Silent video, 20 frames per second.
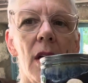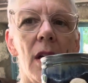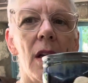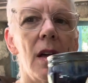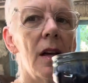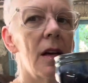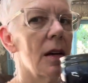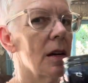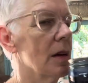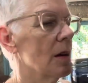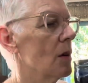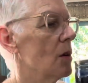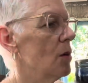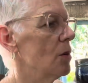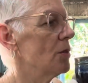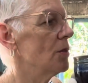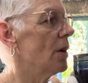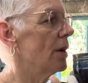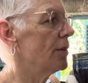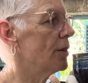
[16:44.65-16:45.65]
it
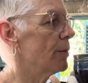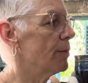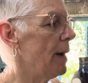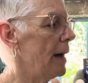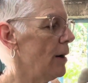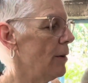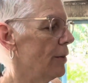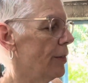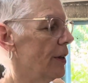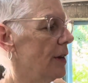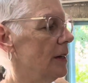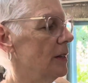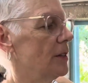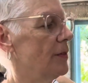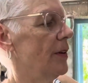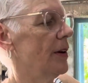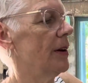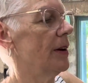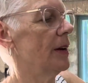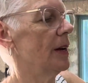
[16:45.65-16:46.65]
goes on your mouth and it's
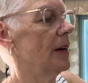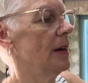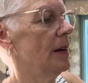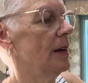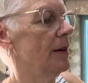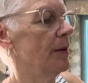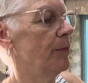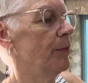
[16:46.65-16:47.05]
very